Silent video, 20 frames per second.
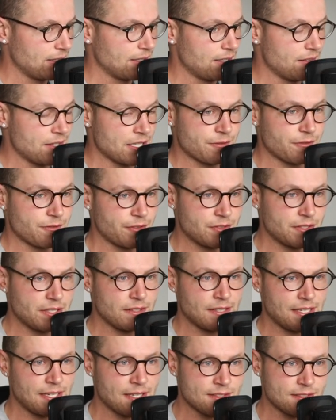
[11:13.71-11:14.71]
This
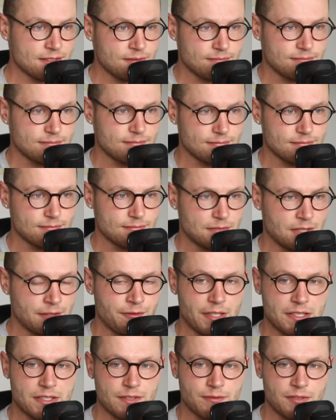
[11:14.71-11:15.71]
15,000,
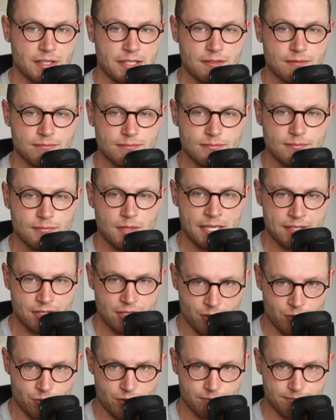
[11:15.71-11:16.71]
effectively, I
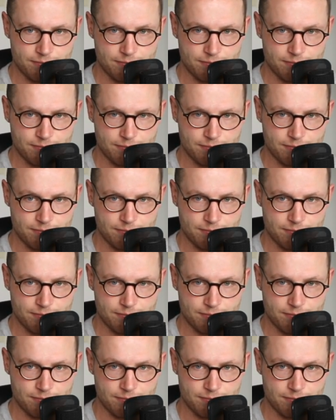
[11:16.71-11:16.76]
don't.